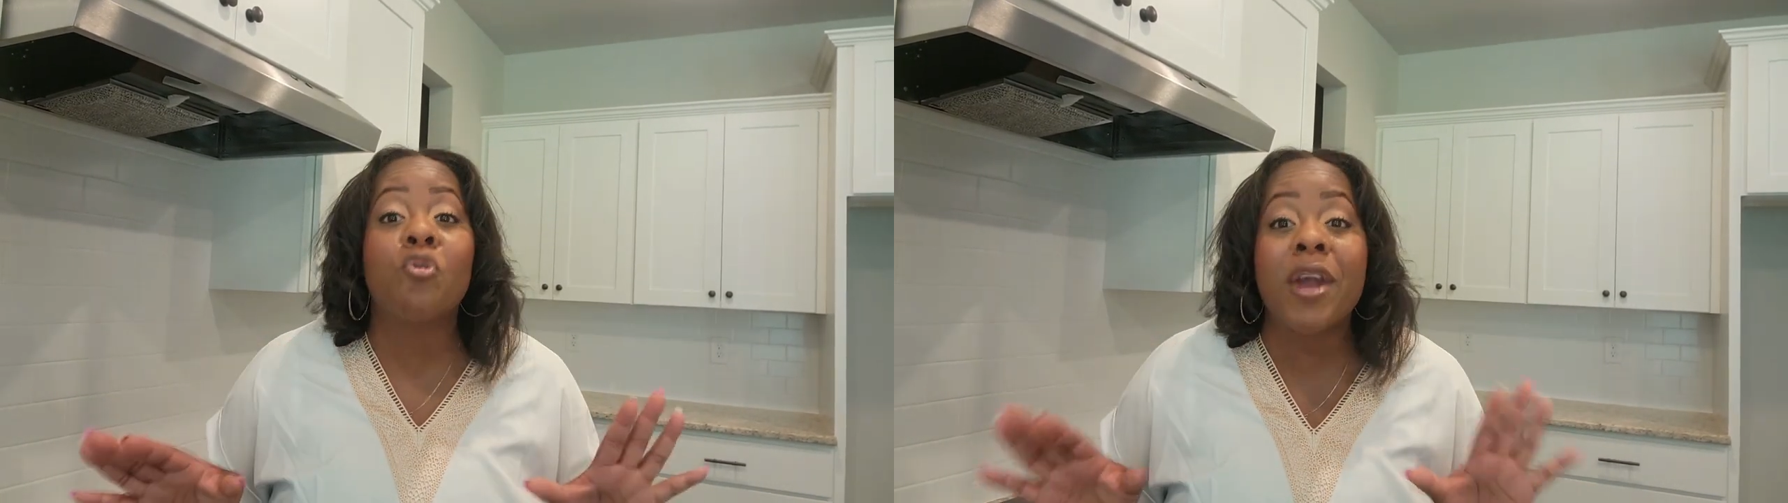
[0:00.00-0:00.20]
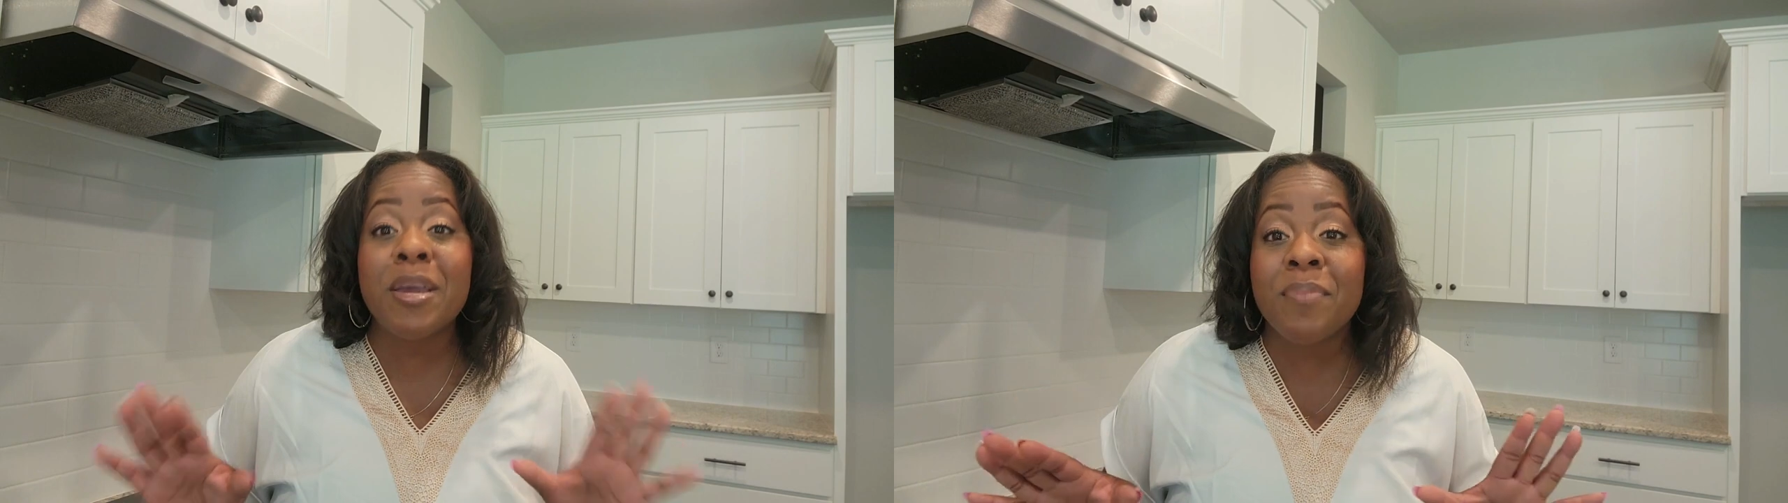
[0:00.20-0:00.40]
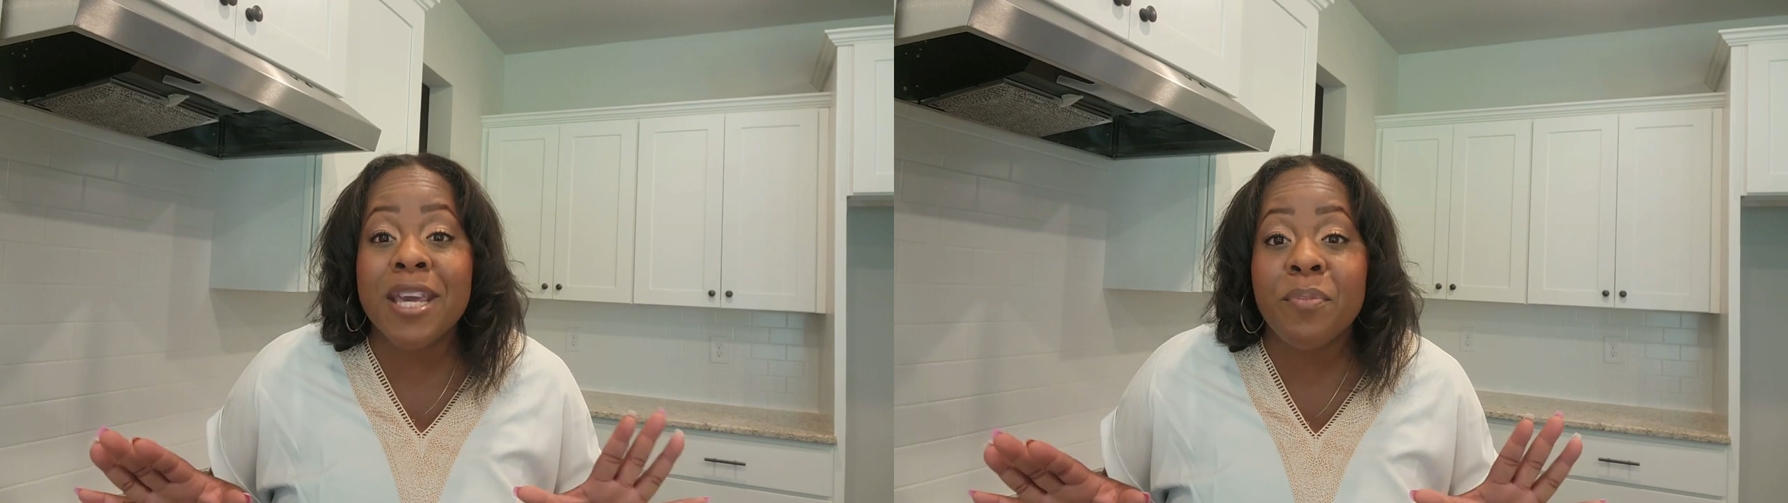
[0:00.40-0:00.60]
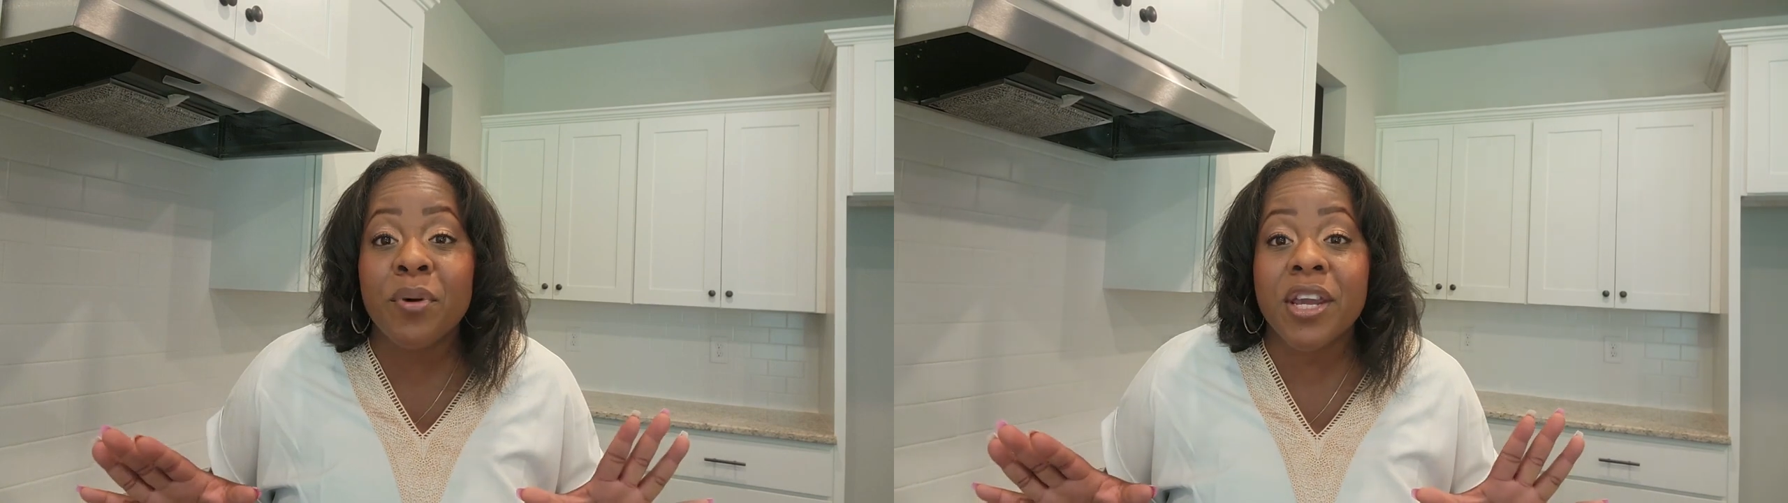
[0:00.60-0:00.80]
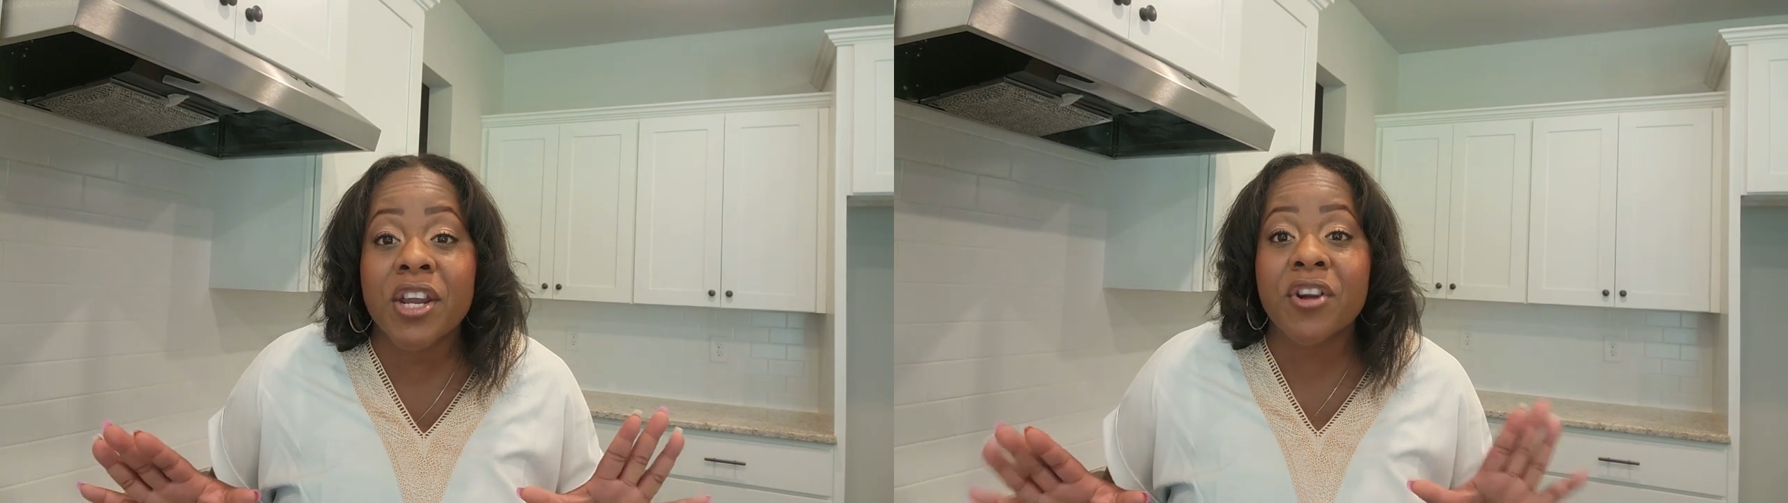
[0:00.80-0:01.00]
great
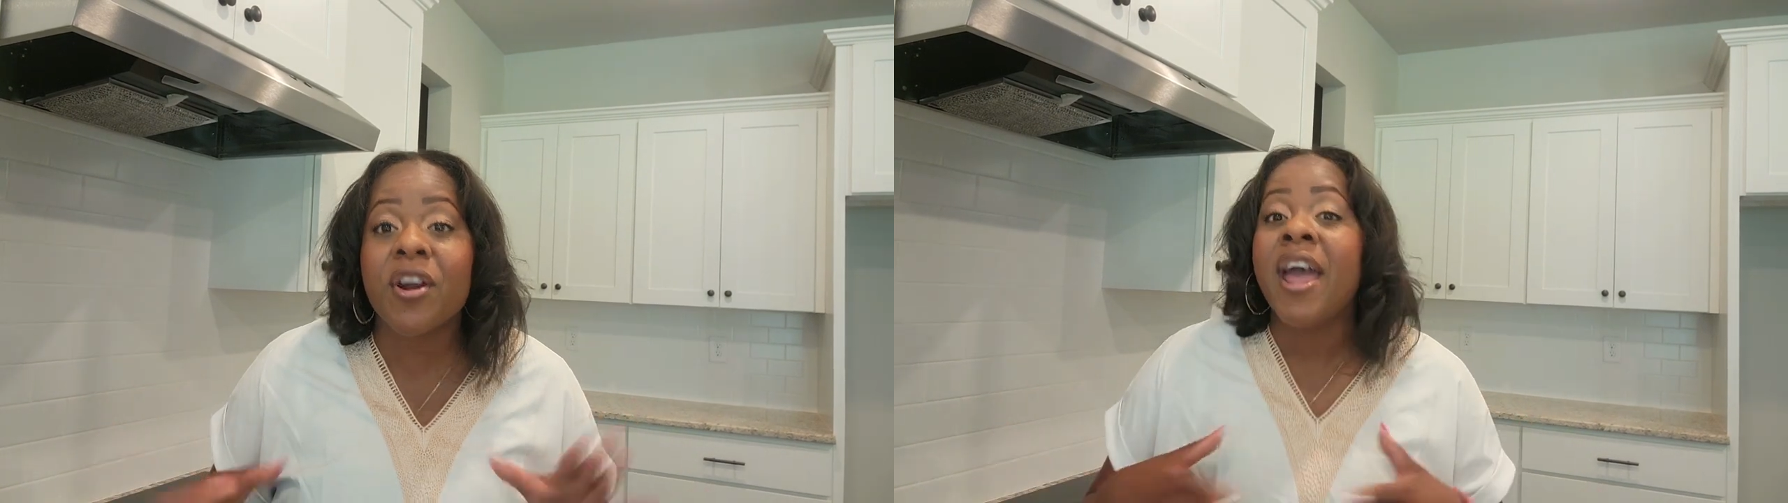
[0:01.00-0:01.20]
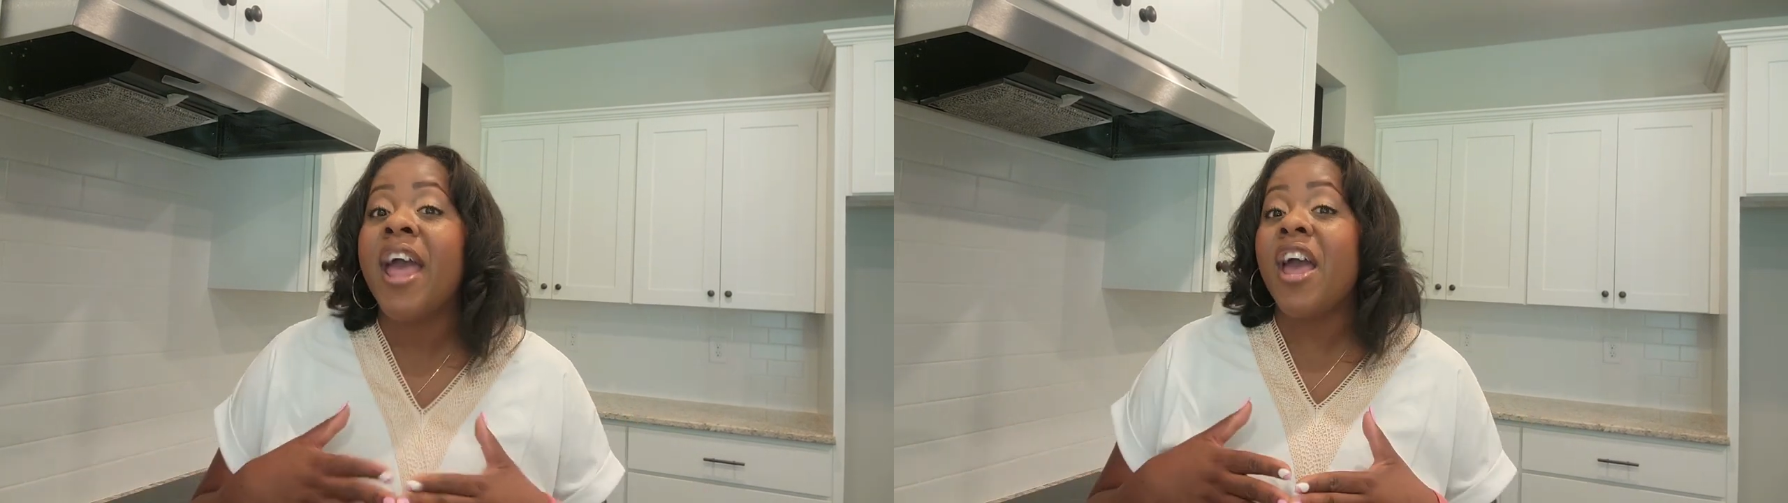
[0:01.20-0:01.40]
people here